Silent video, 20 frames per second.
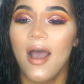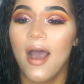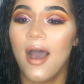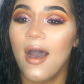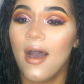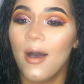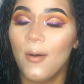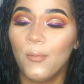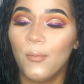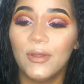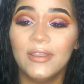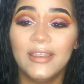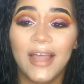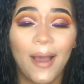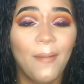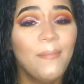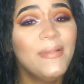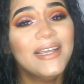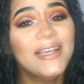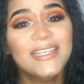um, with
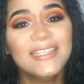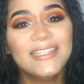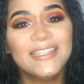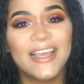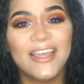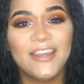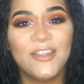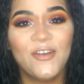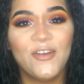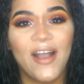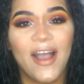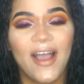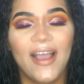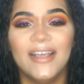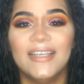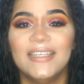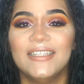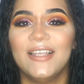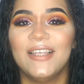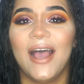that being said you
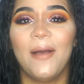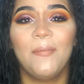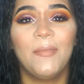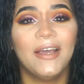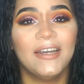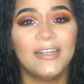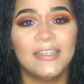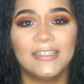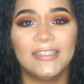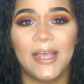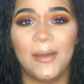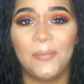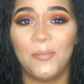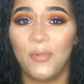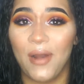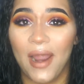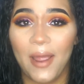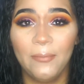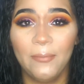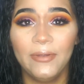guys I'm gonna
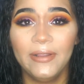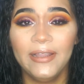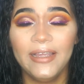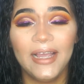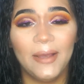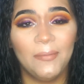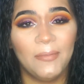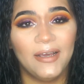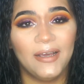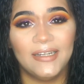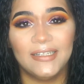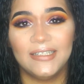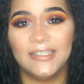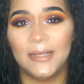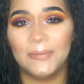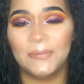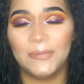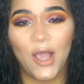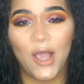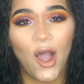stop rambling I'm gonna
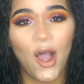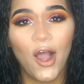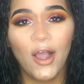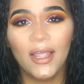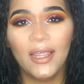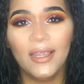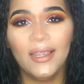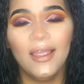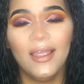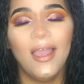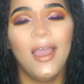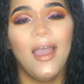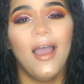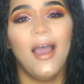stop talking